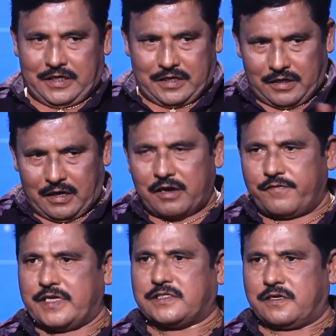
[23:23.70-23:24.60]
long
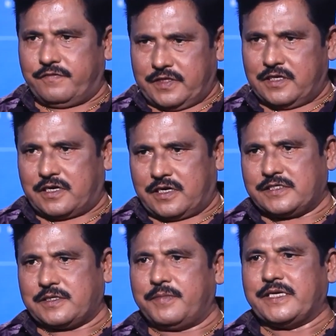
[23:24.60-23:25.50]
ways and with that
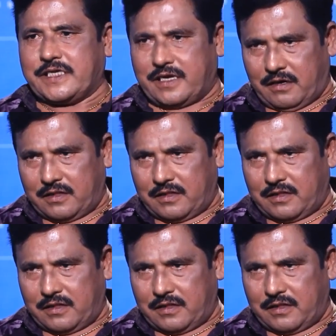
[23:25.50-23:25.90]
reason, basic on